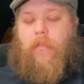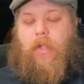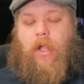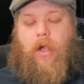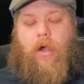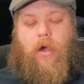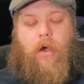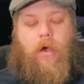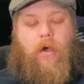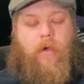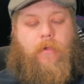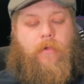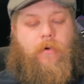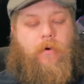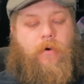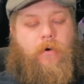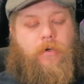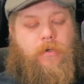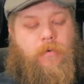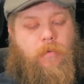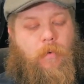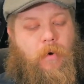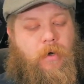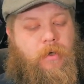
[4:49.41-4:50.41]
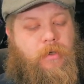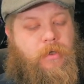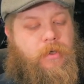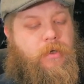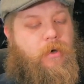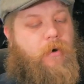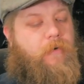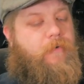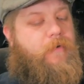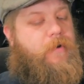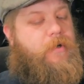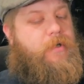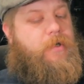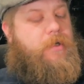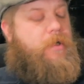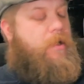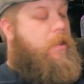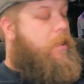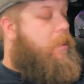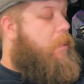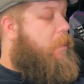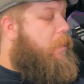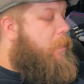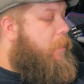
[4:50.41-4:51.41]
Uh, there is one service
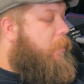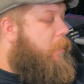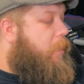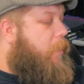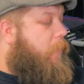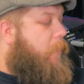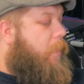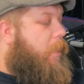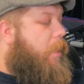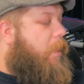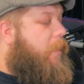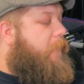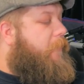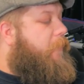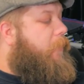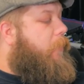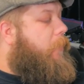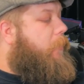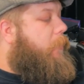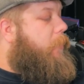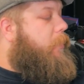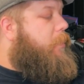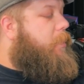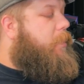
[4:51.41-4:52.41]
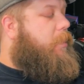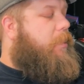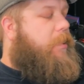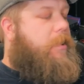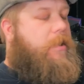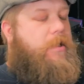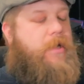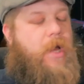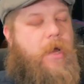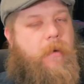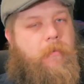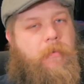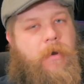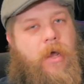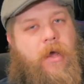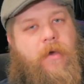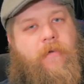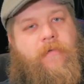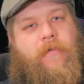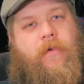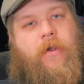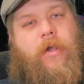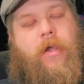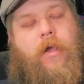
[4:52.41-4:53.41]
that we offer, which is the same day
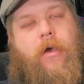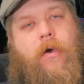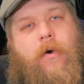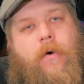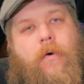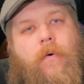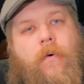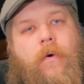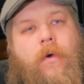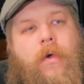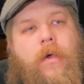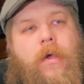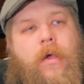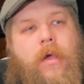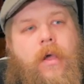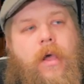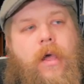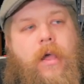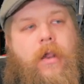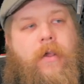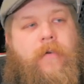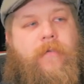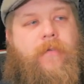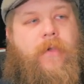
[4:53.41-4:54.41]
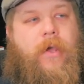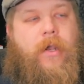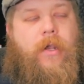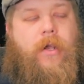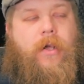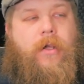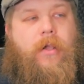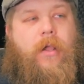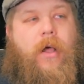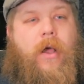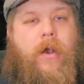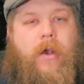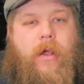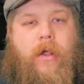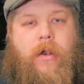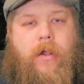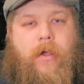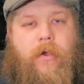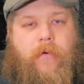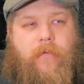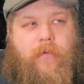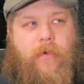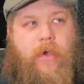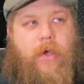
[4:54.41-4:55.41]
video and if they decline
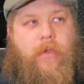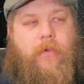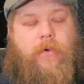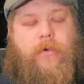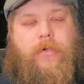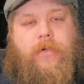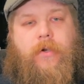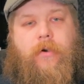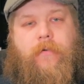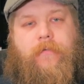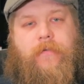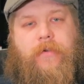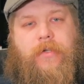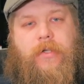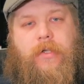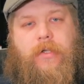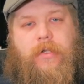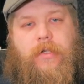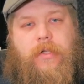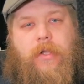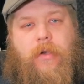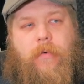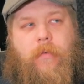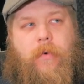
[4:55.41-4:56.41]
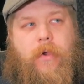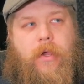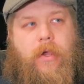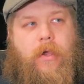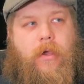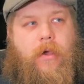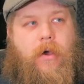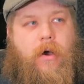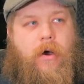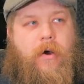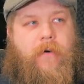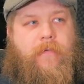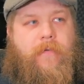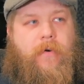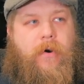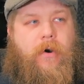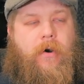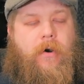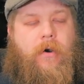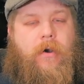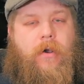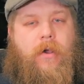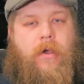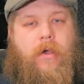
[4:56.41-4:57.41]
any of the other services that we
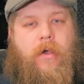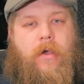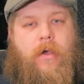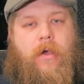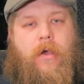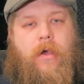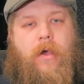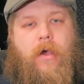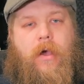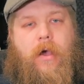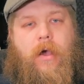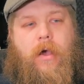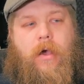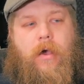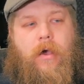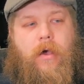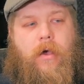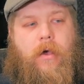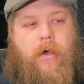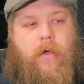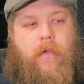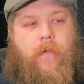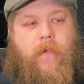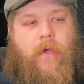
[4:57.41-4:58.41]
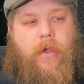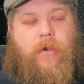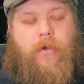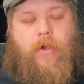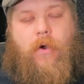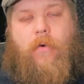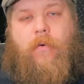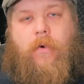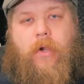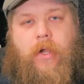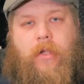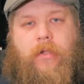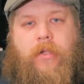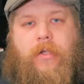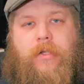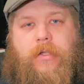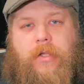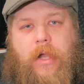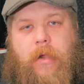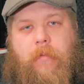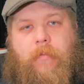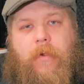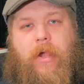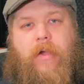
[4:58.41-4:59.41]
offer, uh, they don't get the
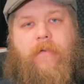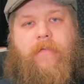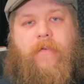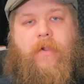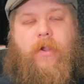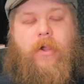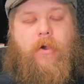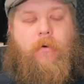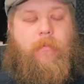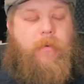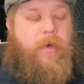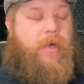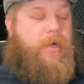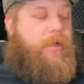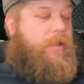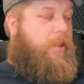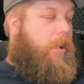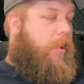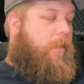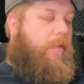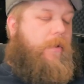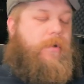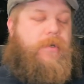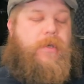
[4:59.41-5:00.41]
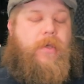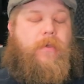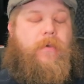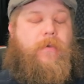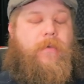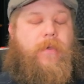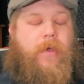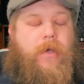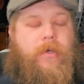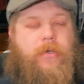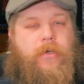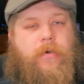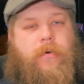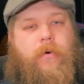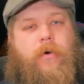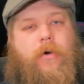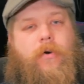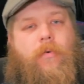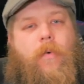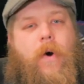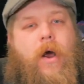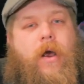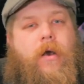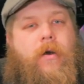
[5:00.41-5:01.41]
same day video because all those other things are
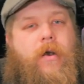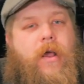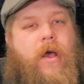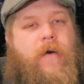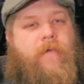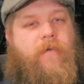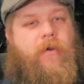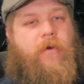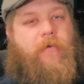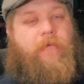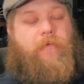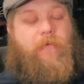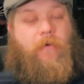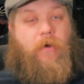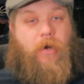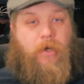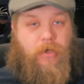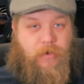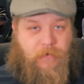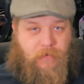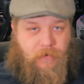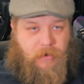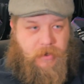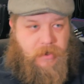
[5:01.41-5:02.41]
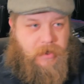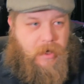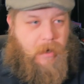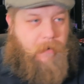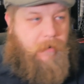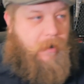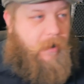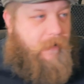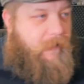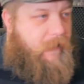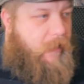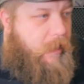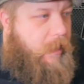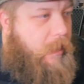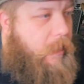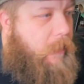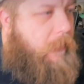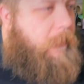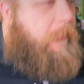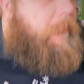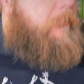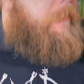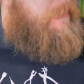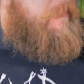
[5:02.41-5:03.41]
required to have enough footage for the same day video.